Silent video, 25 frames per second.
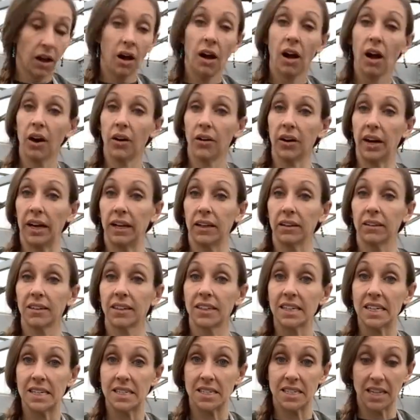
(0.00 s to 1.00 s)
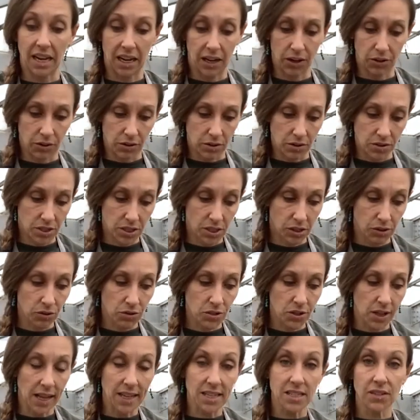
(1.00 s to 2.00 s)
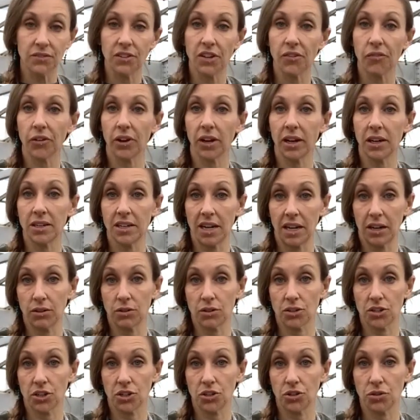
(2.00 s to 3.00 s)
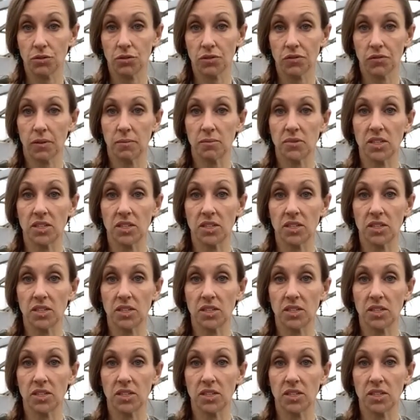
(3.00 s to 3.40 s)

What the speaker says: All right, containers. There's lots of different containers to choose from.